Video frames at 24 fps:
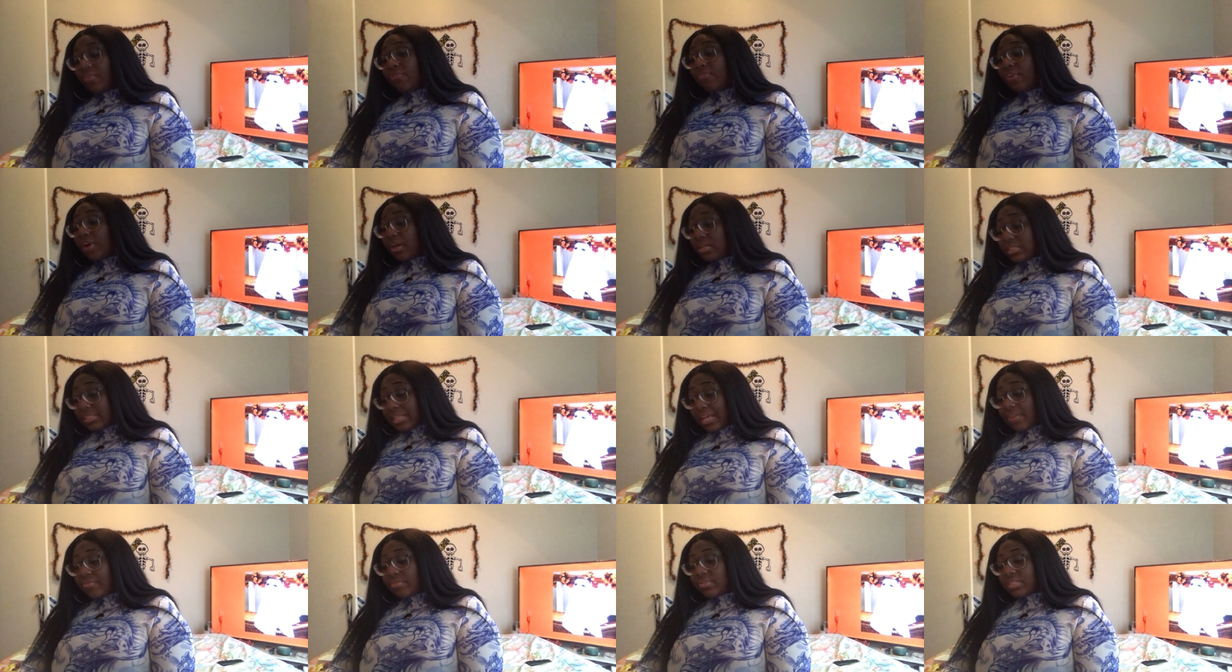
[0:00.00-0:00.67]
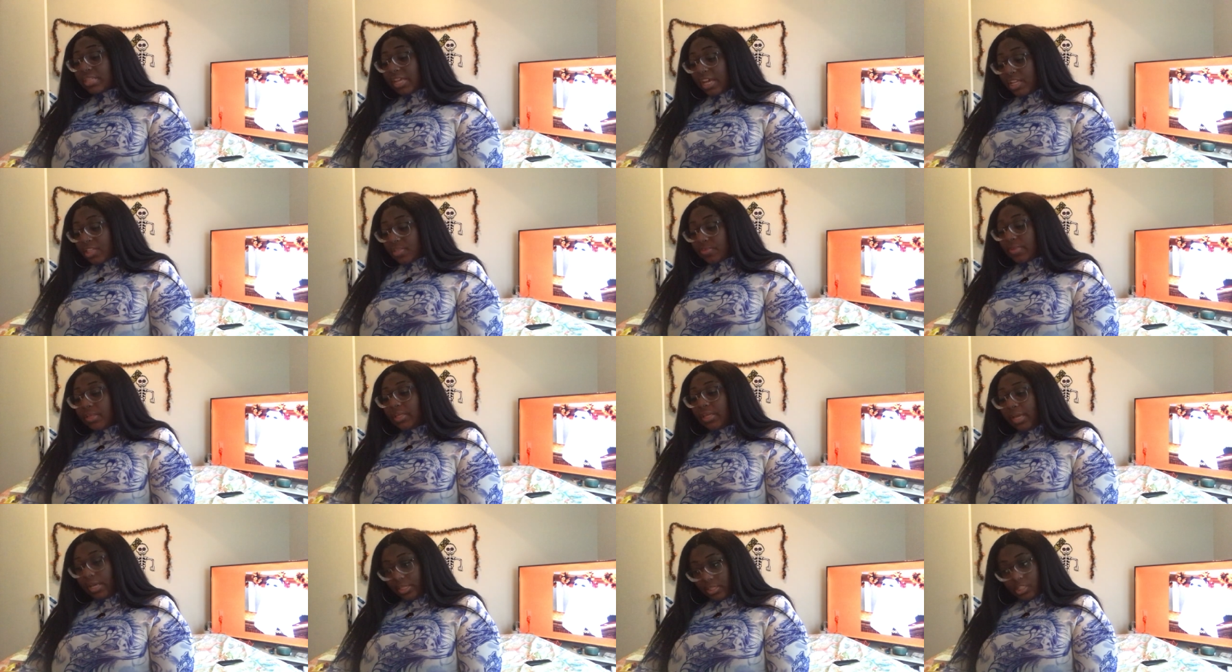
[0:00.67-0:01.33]
false
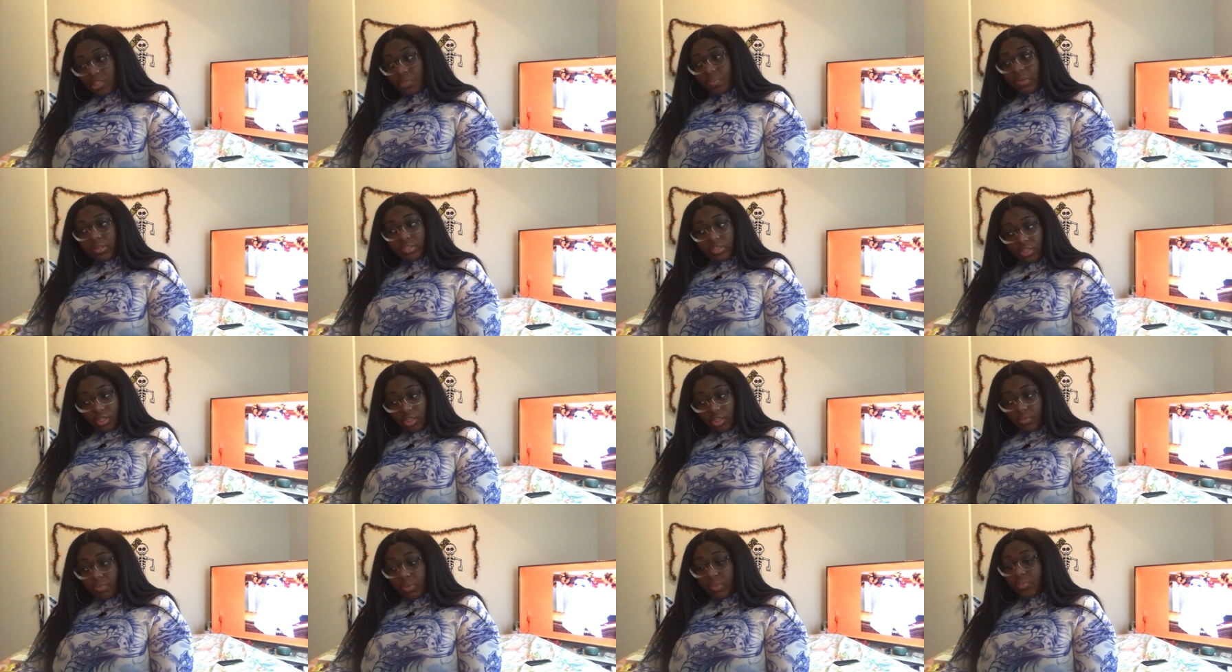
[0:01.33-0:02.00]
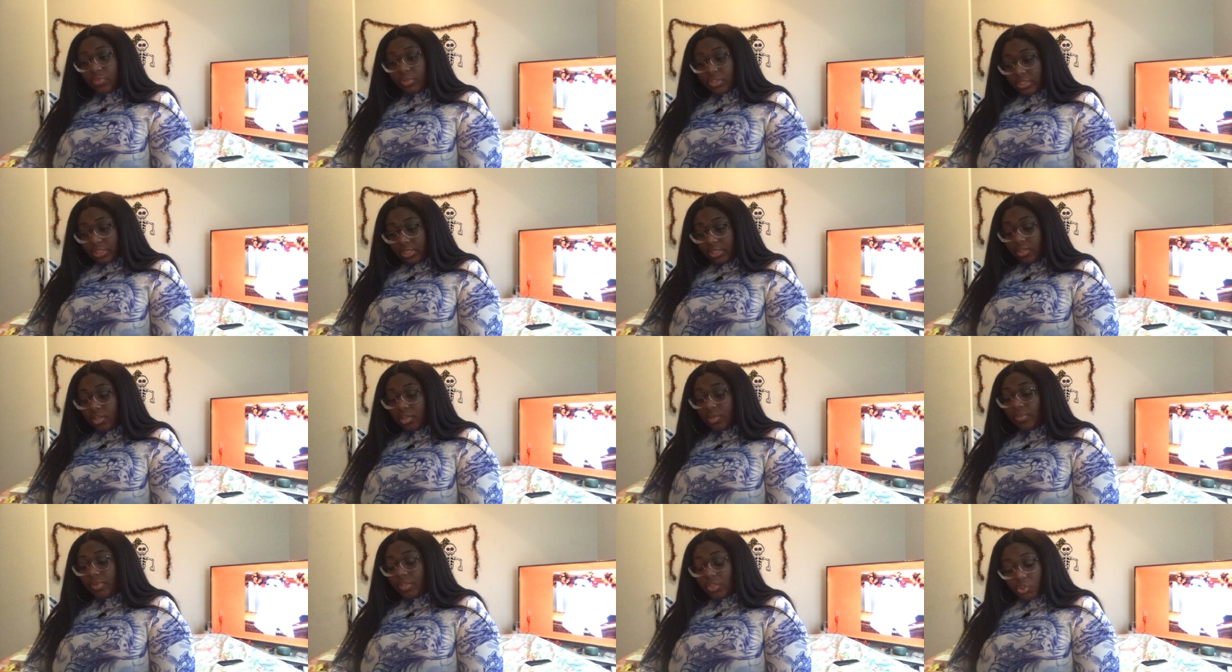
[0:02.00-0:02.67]
advertisement yeah this person could be
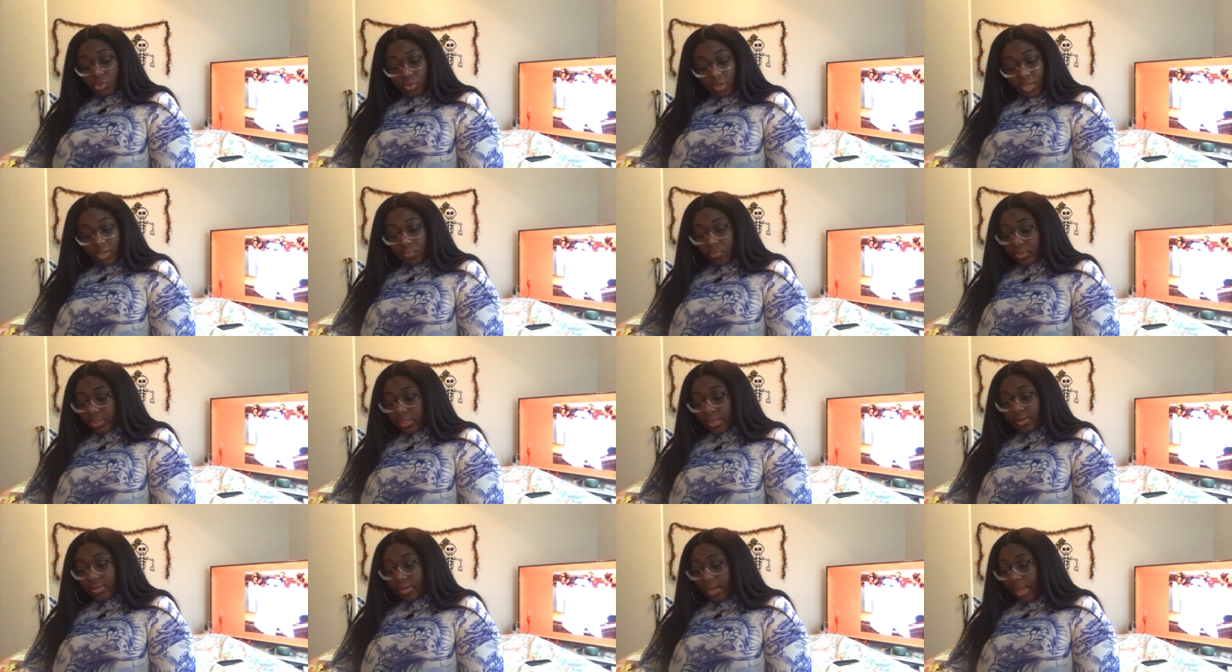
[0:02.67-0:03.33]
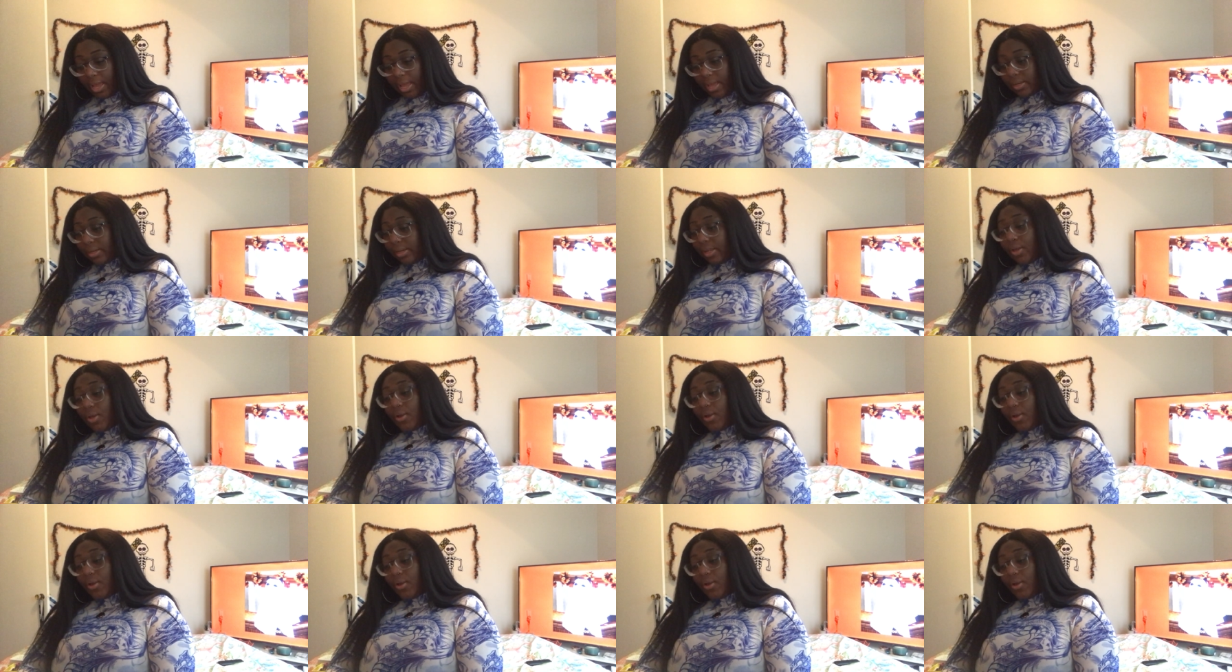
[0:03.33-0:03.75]
pretending to be straight when they're not